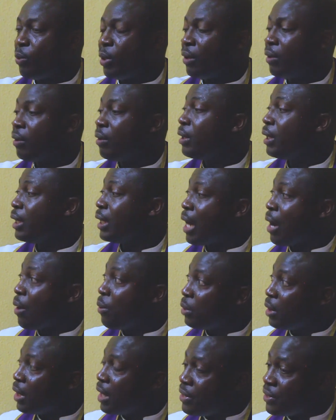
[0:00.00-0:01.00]
with God and
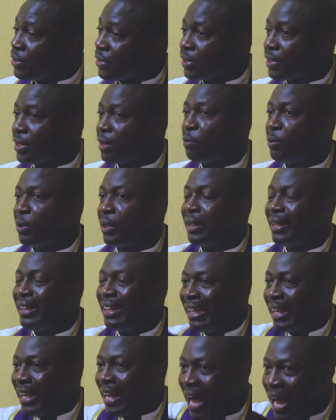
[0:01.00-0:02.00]
our relationship with
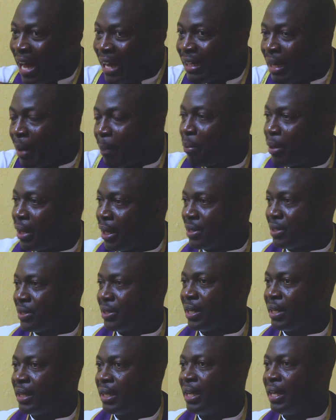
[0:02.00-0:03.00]
the other person.